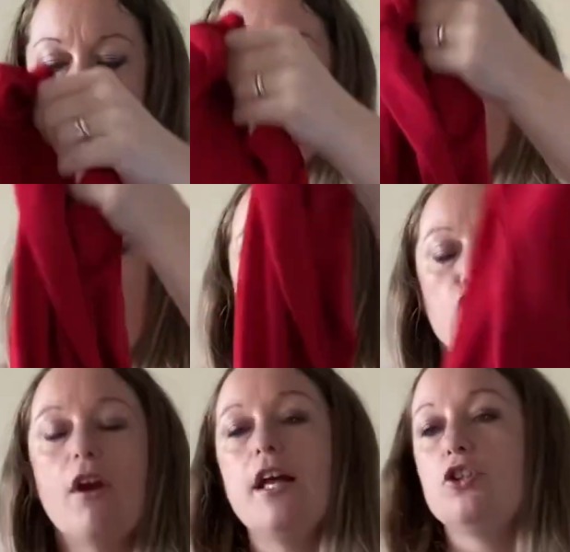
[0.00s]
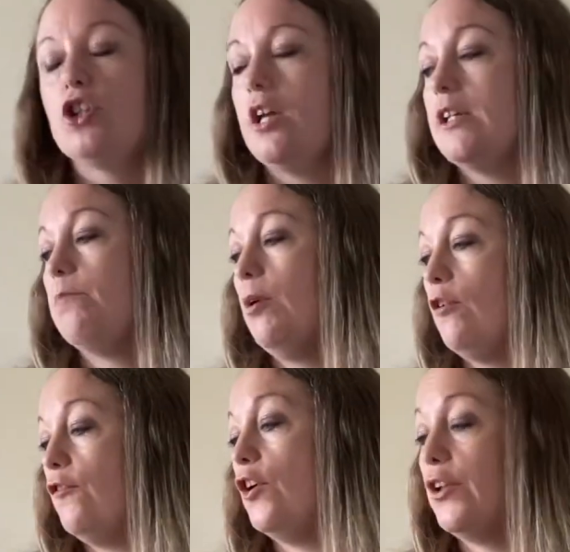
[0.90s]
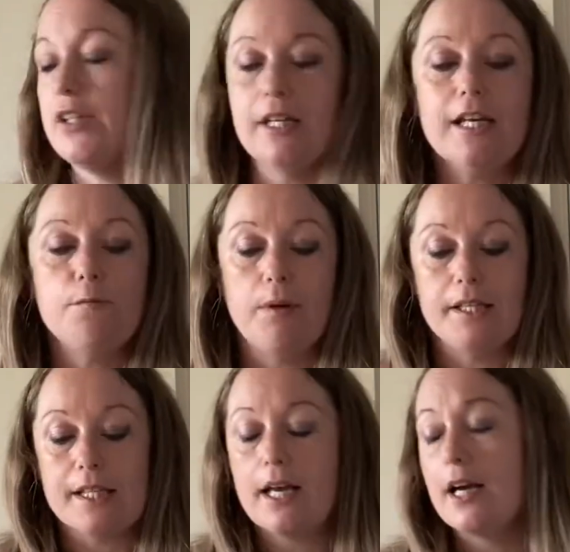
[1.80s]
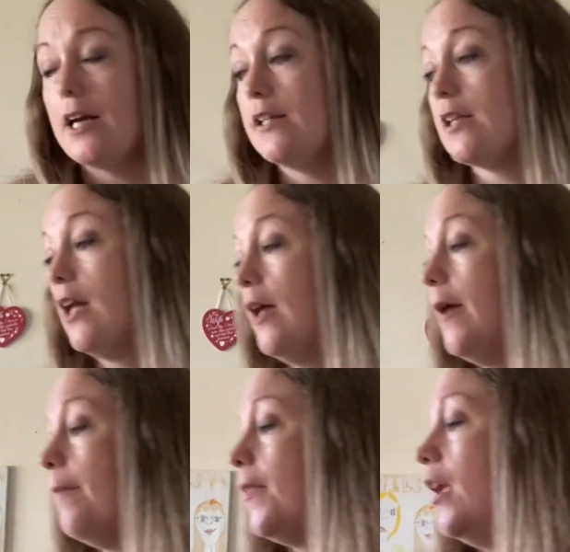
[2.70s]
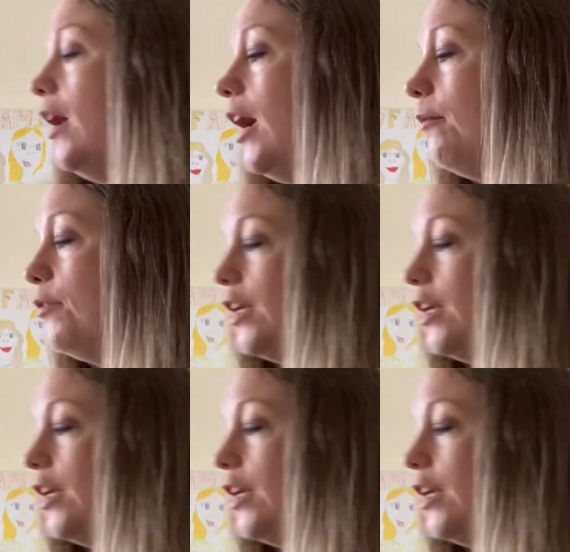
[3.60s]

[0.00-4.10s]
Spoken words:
but it's stretch, it's beautiful, it's a nice big size. I'm going